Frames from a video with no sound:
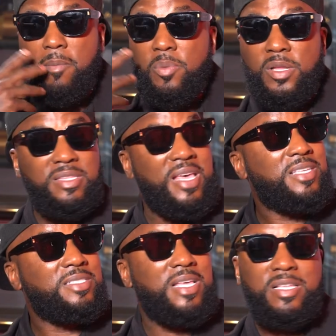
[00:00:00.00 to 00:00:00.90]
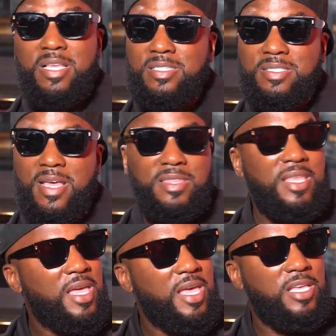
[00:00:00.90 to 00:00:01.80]
But that, that that's that
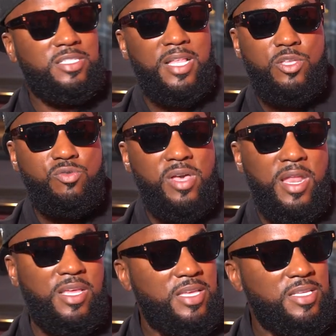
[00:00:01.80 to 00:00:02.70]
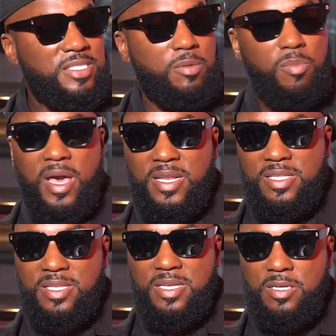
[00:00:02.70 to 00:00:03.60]
thing is like you got to get
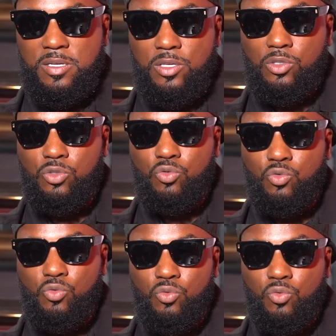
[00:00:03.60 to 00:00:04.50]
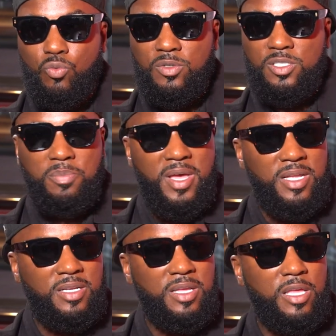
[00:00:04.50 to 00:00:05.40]
somebody that you
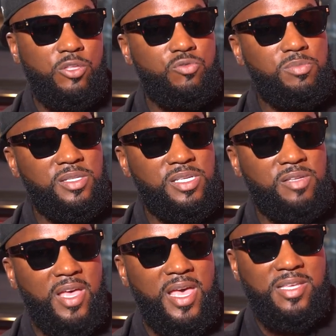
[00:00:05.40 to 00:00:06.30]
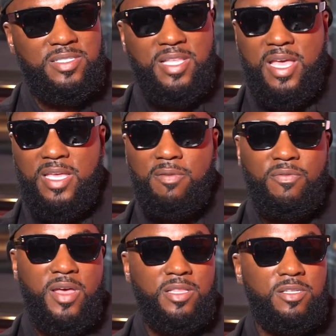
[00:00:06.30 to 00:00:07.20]
respect and you believe has that it
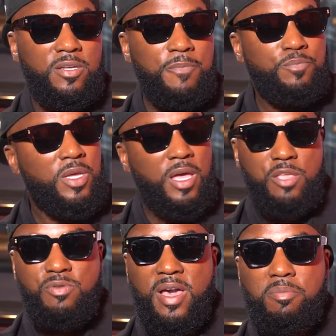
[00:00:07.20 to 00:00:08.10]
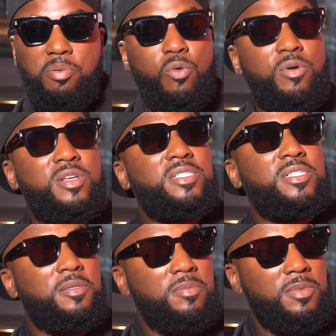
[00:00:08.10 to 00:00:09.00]
factor, and you got to pour into
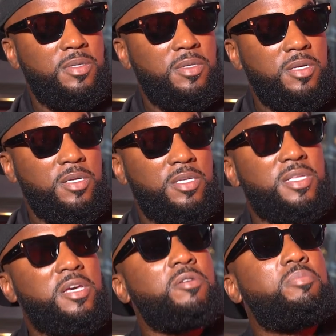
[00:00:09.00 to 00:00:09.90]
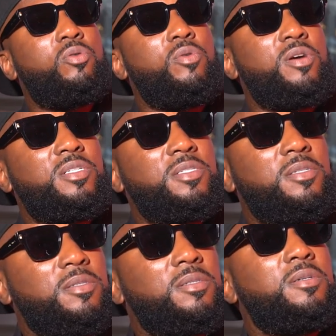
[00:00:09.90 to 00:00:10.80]
them. Yeah. Because they're going to pour
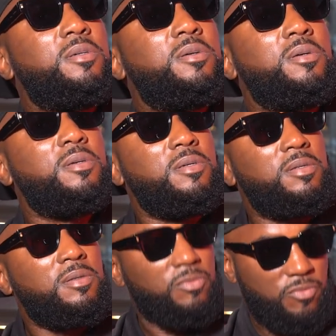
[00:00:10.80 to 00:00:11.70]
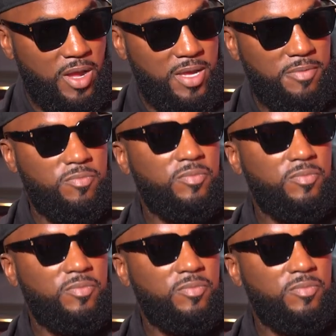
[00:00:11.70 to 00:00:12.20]
into you. Right